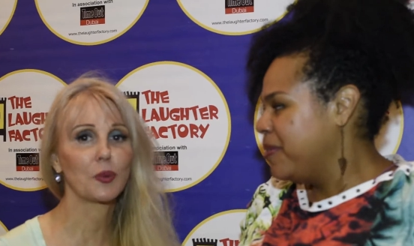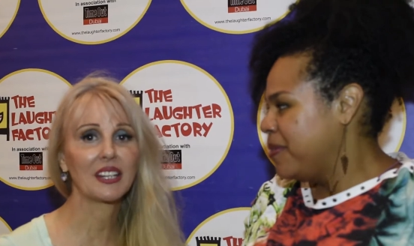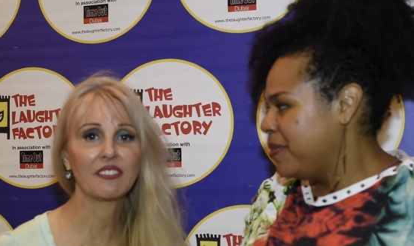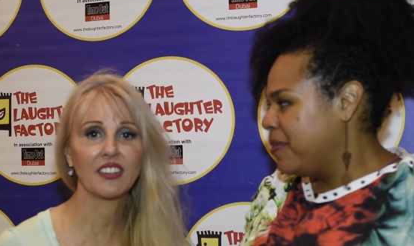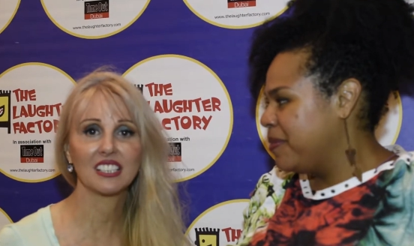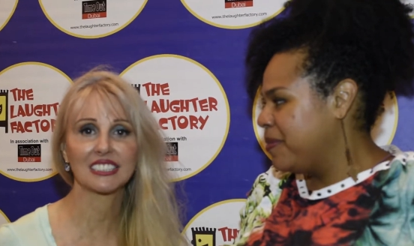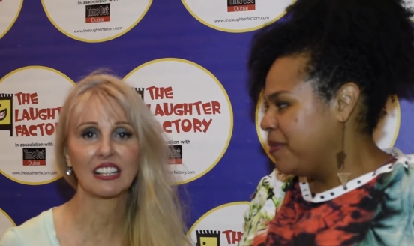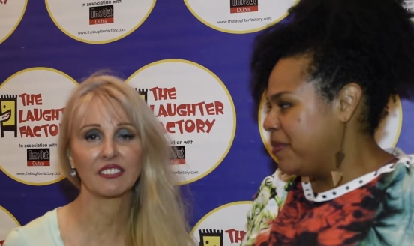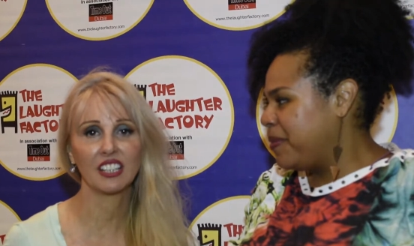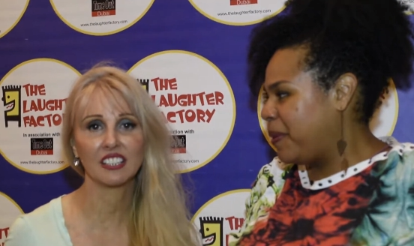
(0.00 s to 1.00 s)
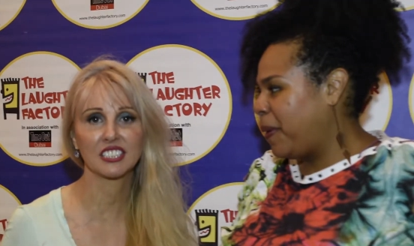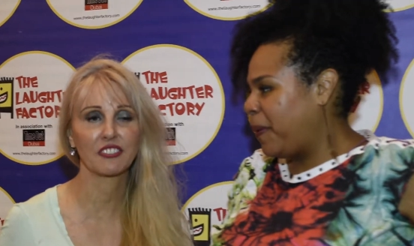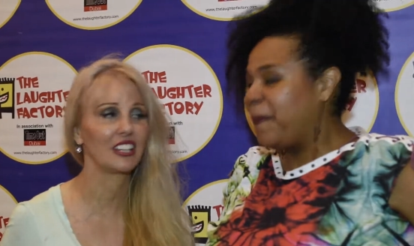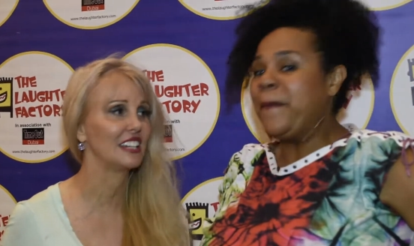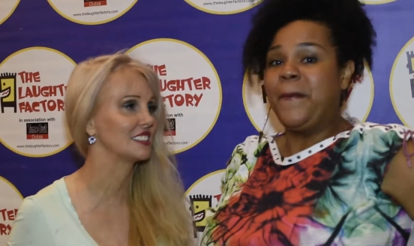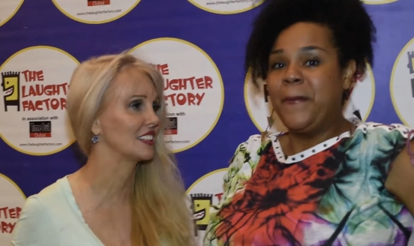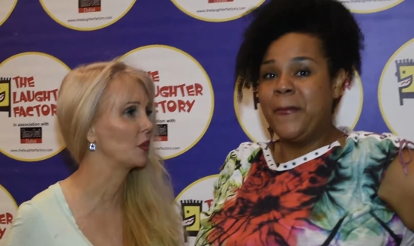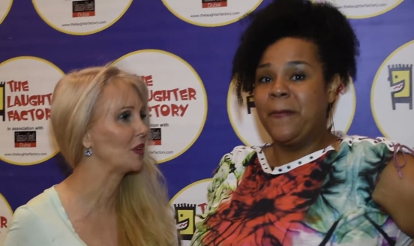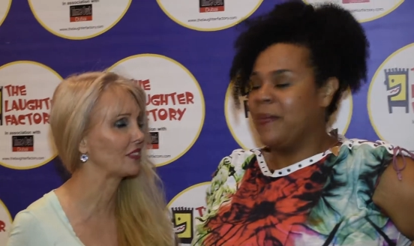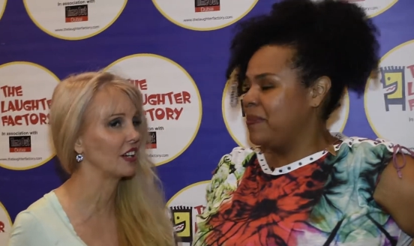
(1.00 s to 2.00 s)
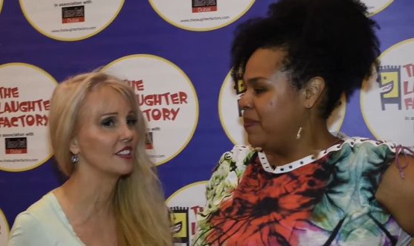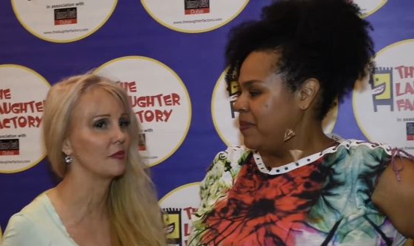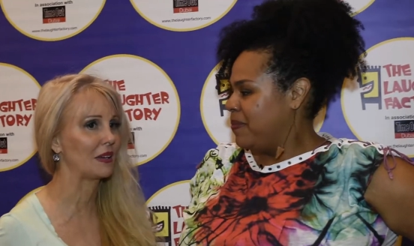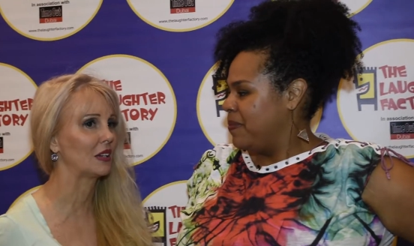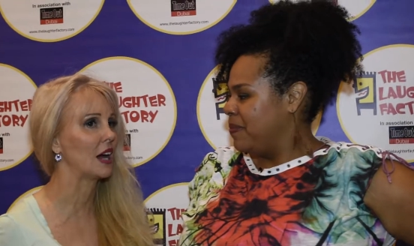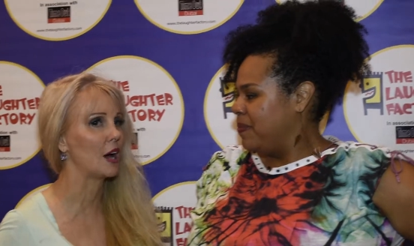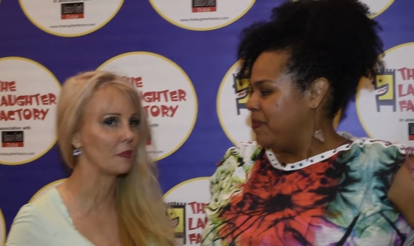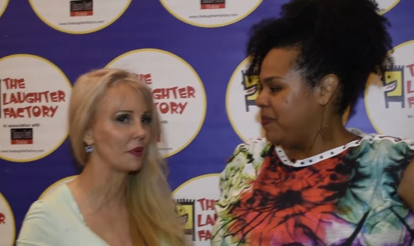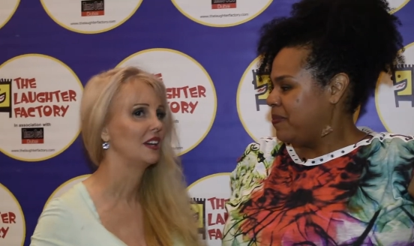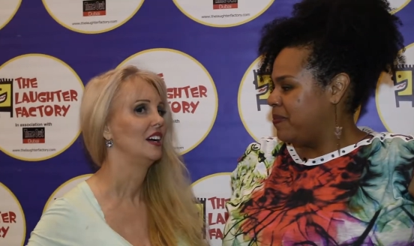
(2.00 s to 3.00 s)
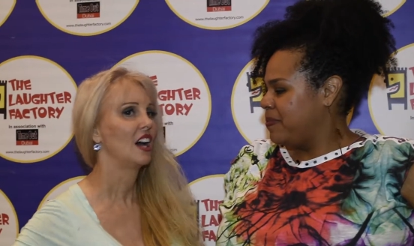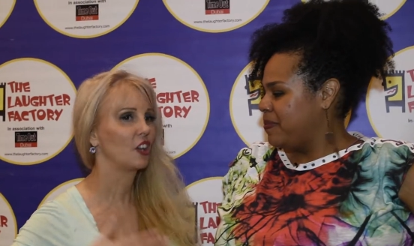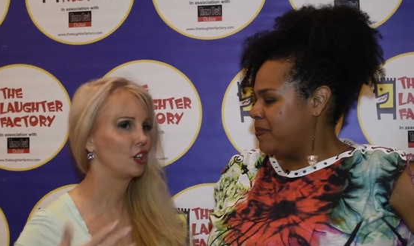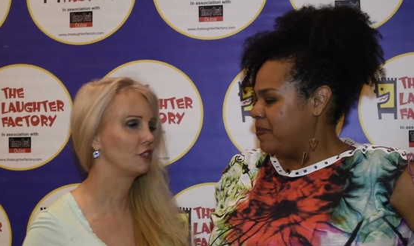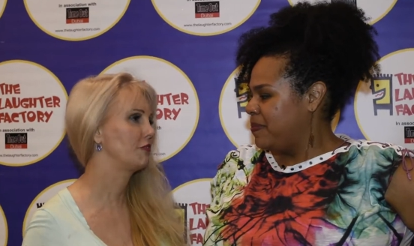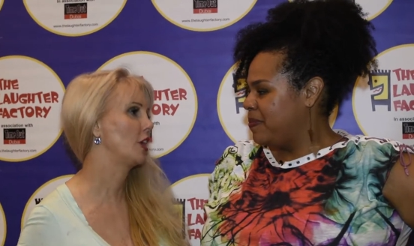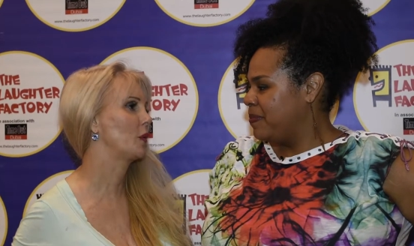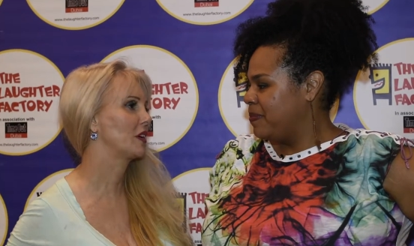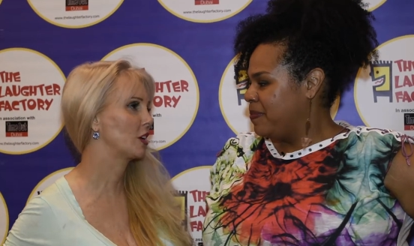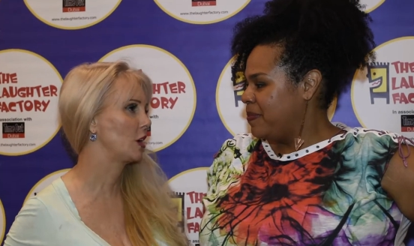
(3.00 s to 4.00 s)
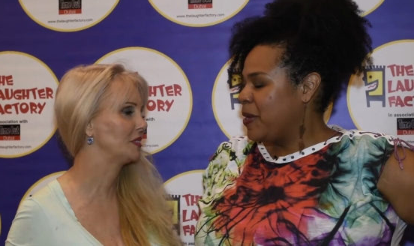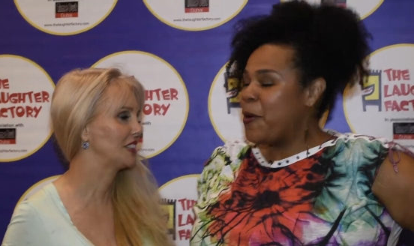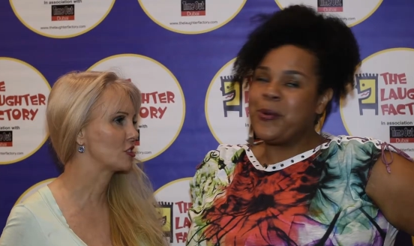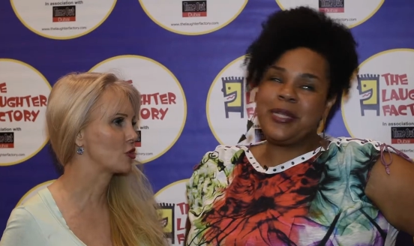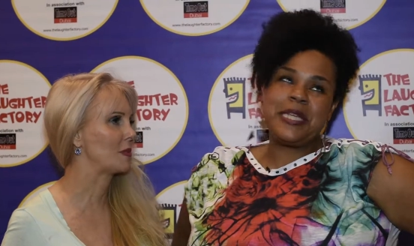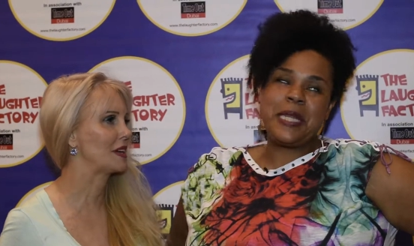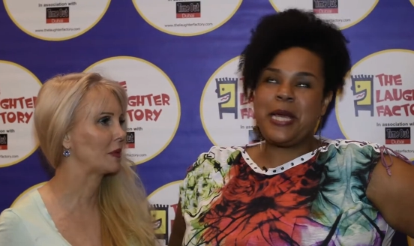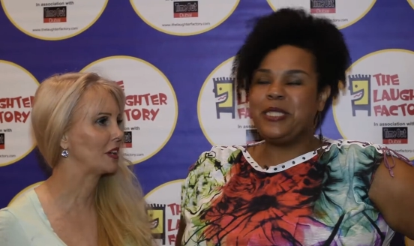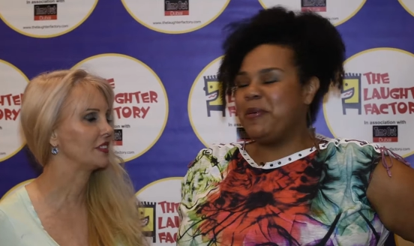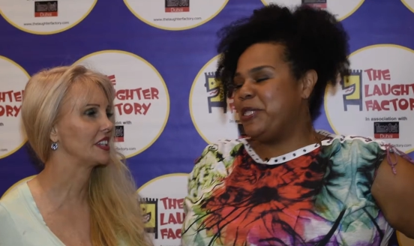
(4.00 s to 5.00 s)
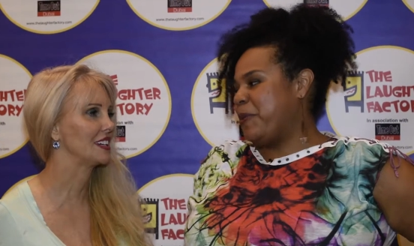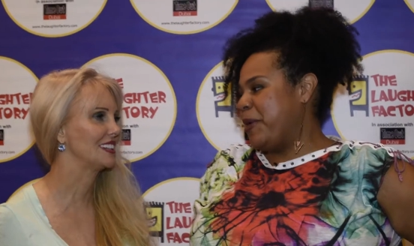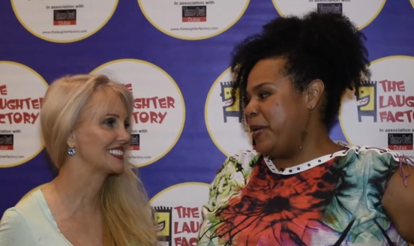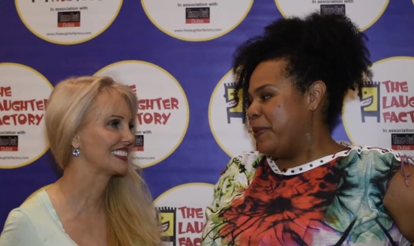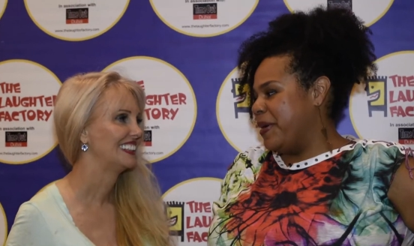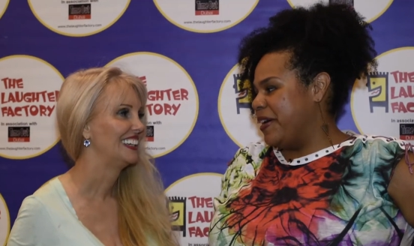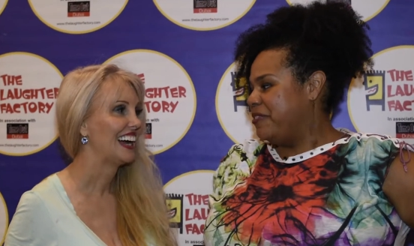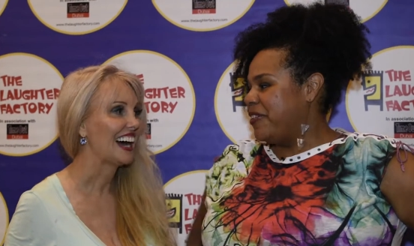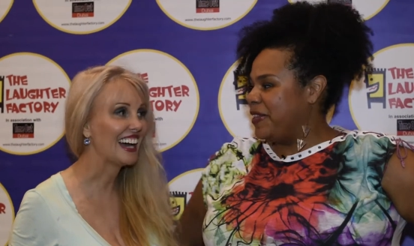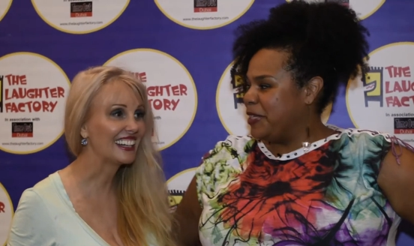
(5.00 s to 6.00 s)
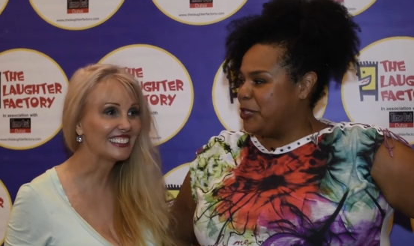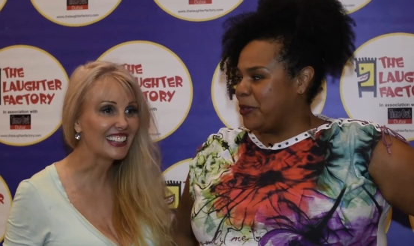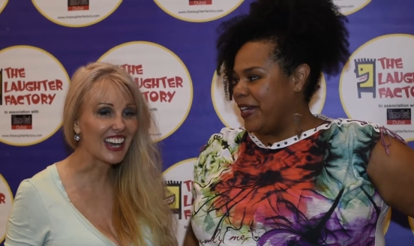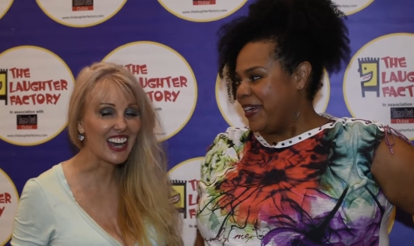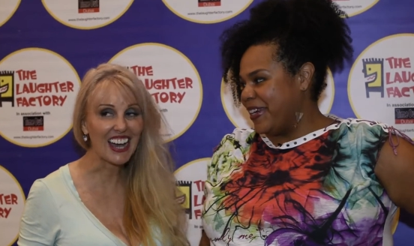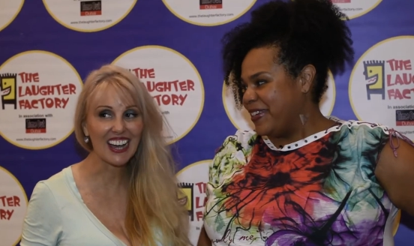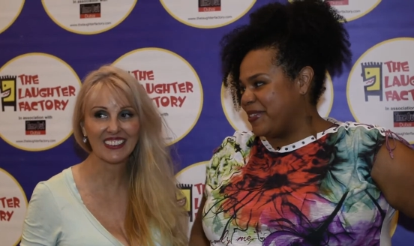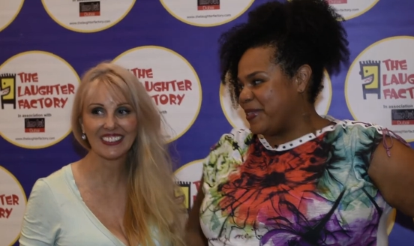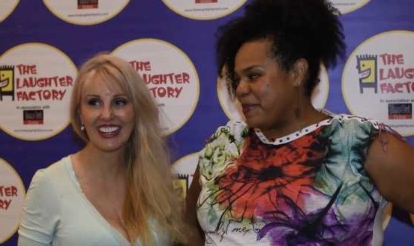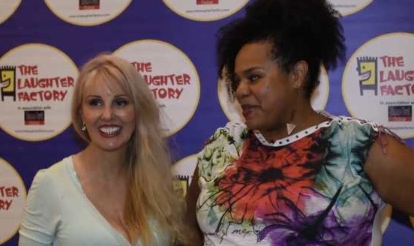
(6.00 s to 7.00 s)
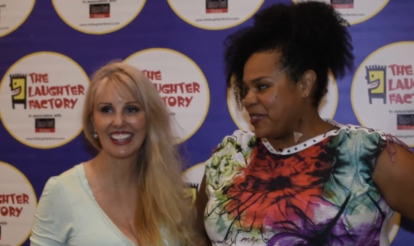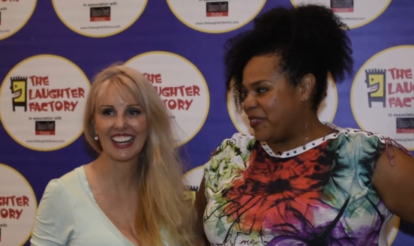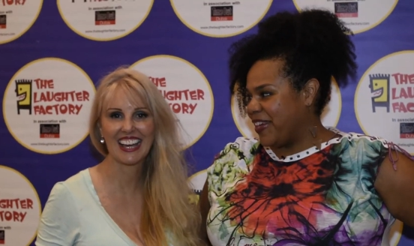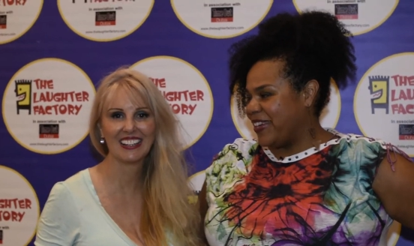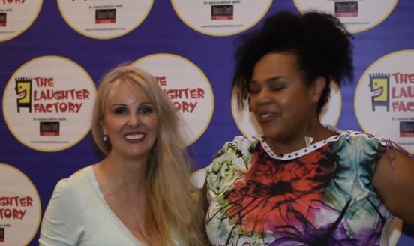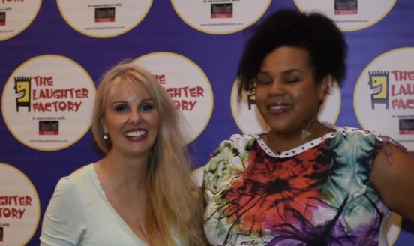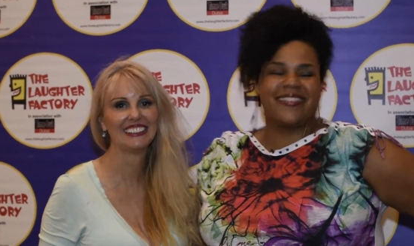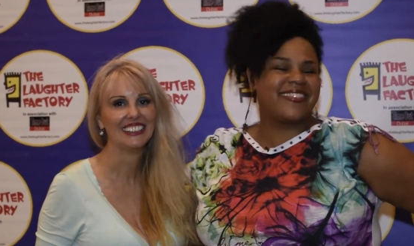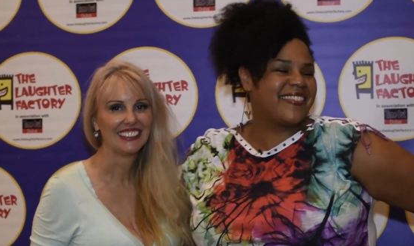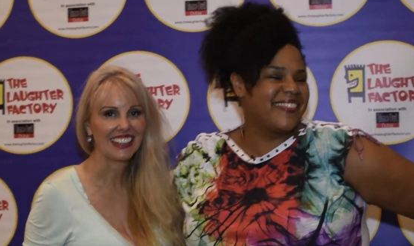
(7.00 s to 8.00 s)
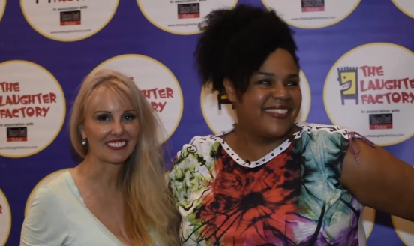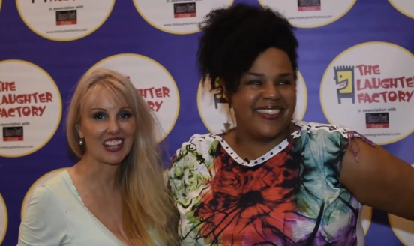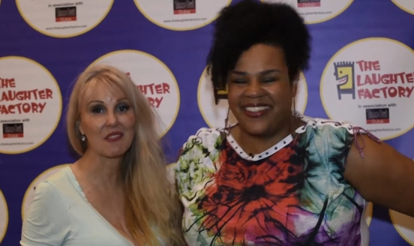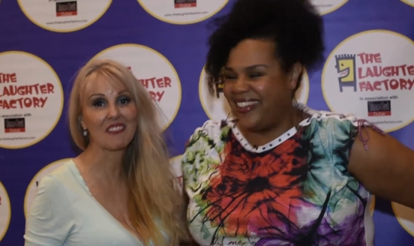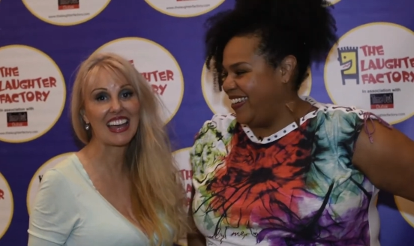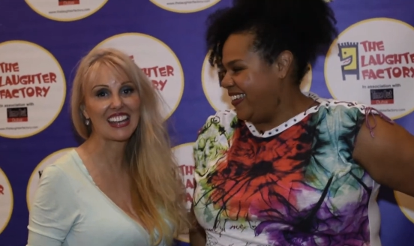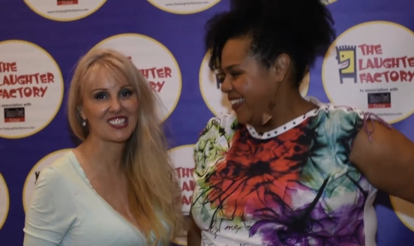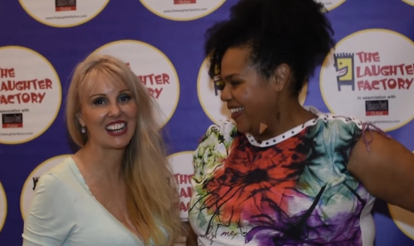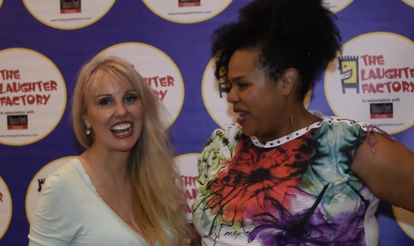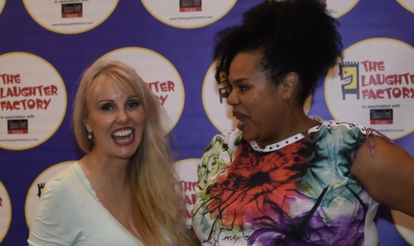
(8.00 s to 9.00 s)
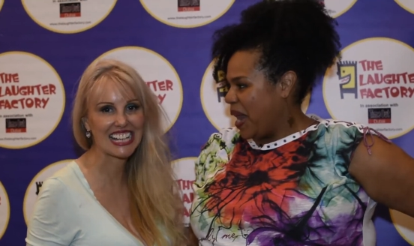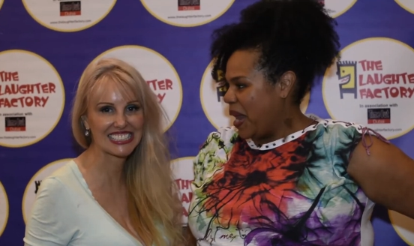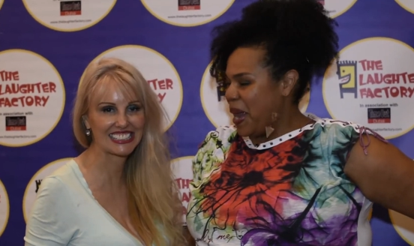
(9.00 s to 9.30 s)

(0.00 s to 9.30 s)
Speaker 1: 21st anniversary, so we've kind of built up a good following of comedy literature. What's it like to be 21? Finally know, drinking, so much fun. No. I've come of age at last.